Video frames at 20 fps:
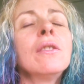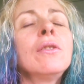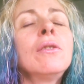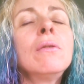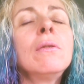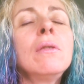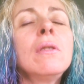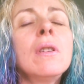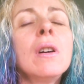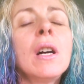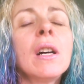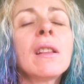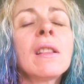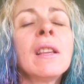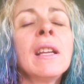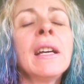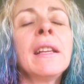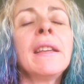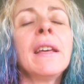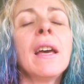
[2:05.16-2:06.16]
Do not
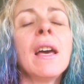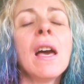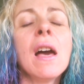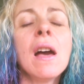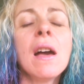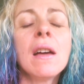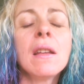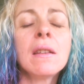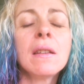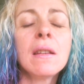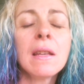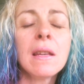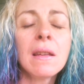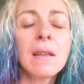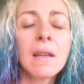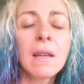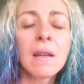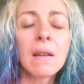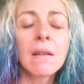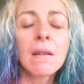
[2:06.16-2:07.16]
let
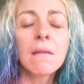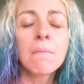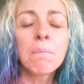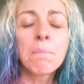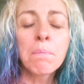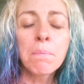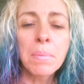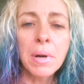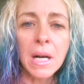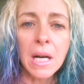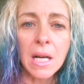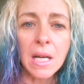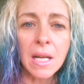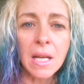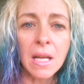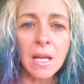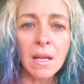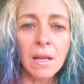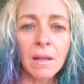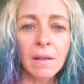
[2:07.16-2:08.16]

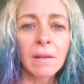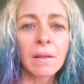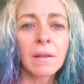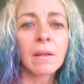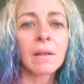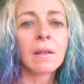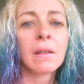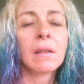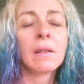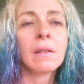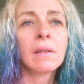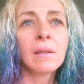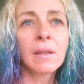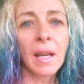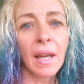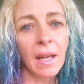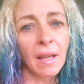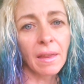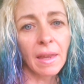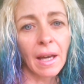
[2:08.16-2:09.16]
anybody
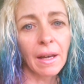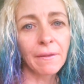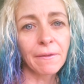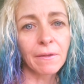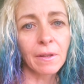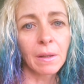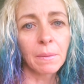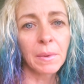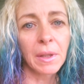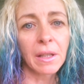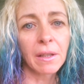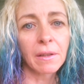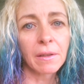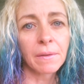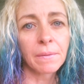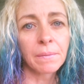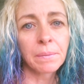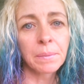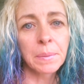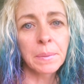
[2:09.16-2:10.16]
take that from you.
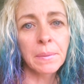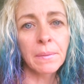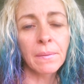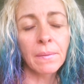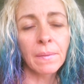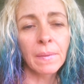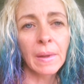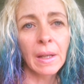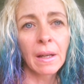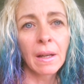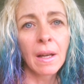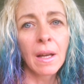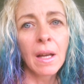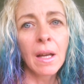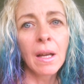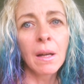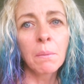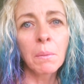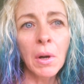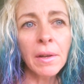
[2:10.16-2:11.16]

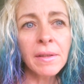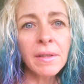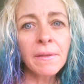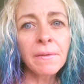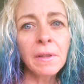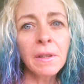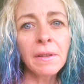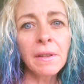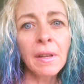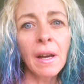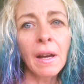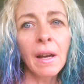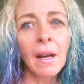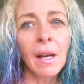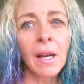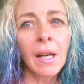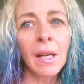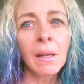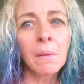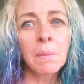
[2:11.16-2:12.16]
Most of the
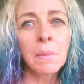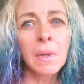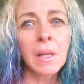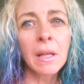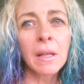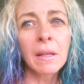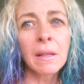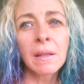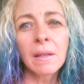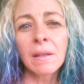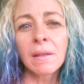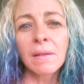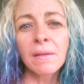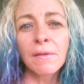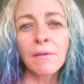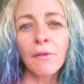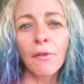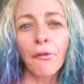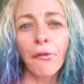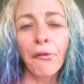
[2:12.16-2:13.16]
time it
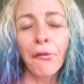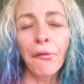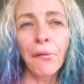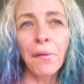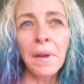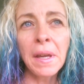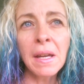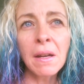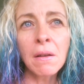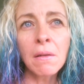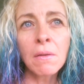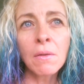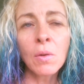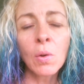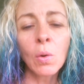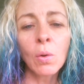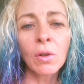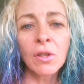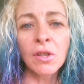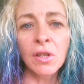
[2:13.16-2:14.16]
is fear
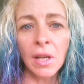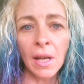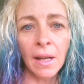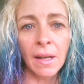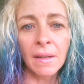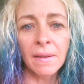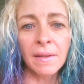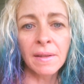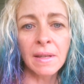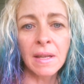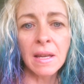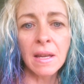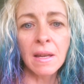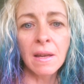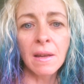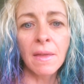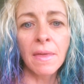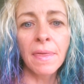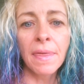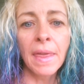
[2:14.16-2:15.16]
or
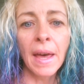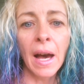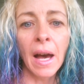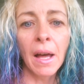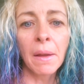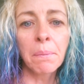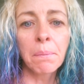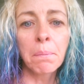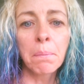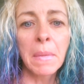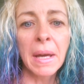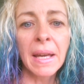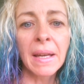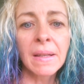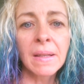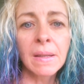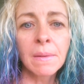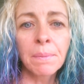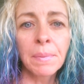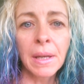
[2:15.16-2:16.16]
jealousy that
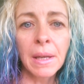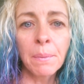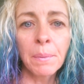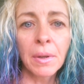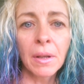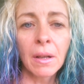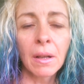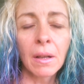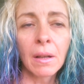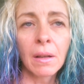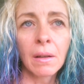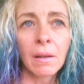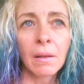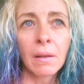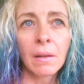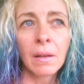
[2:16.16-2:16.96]
makes people